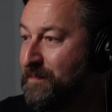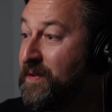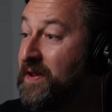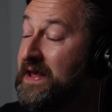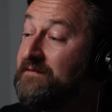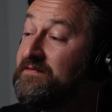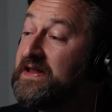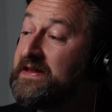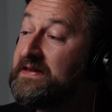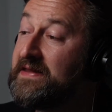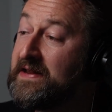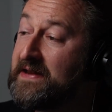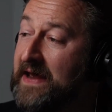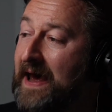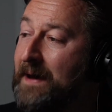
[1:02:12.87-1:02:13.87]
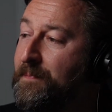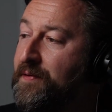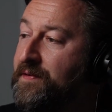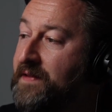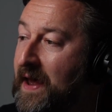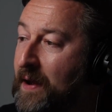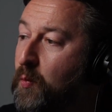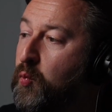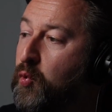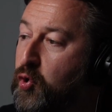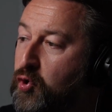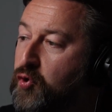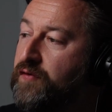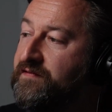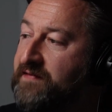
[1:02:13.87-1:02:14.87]
But if it did happen, that
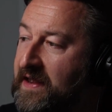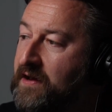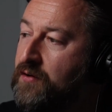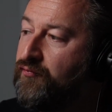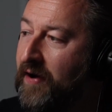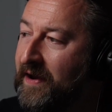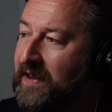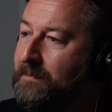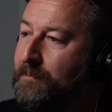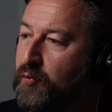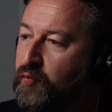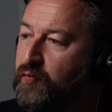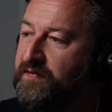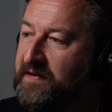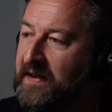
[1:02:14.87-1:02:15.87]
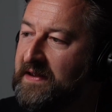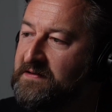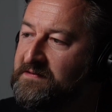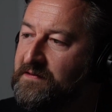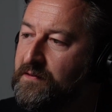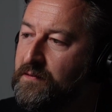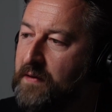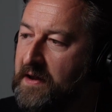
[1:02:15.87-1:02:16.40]
would take a wrecking ball to NATO